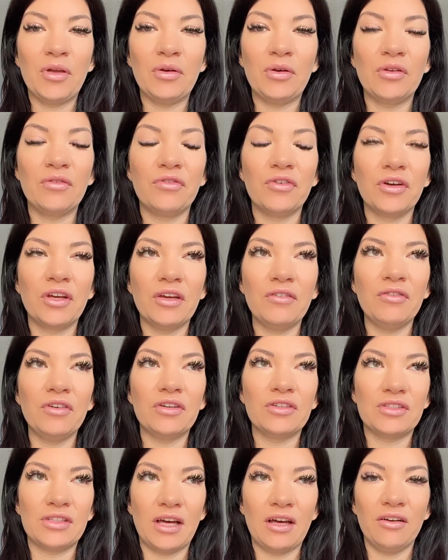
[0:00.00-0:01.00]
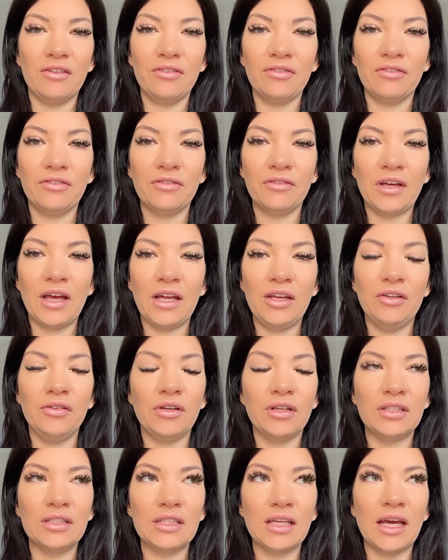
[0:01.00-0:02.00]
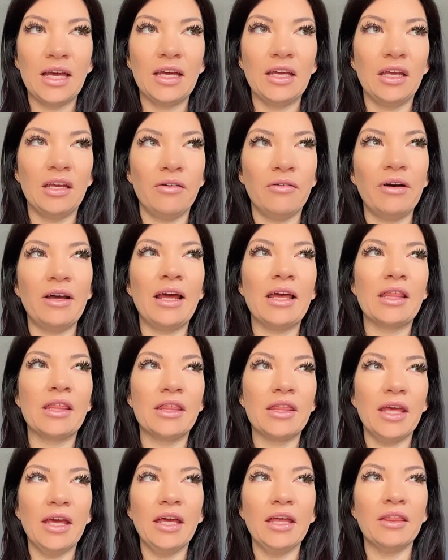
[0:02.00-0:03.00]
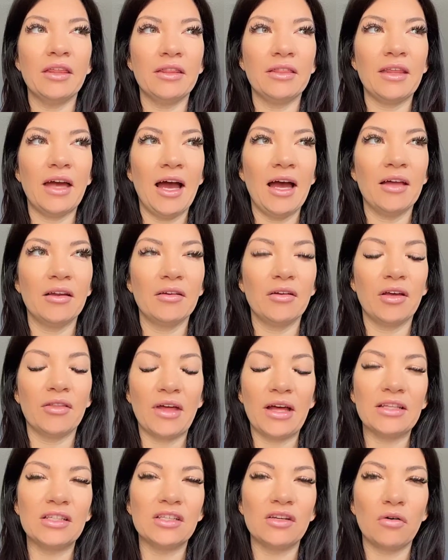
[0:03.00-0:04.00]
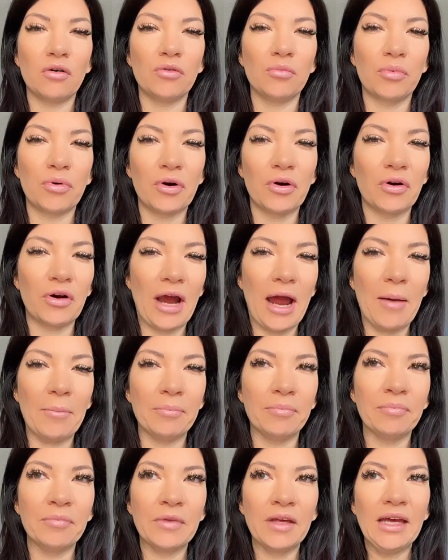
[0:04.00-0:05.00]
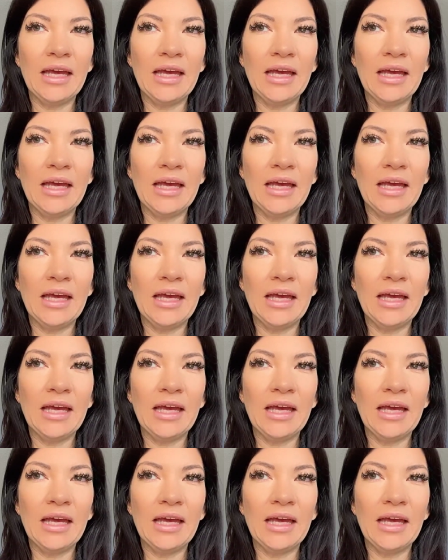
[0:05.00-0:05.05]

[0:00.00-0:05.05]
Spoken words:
But you can forgive yourself and you can say, you know what, I think that's an old program.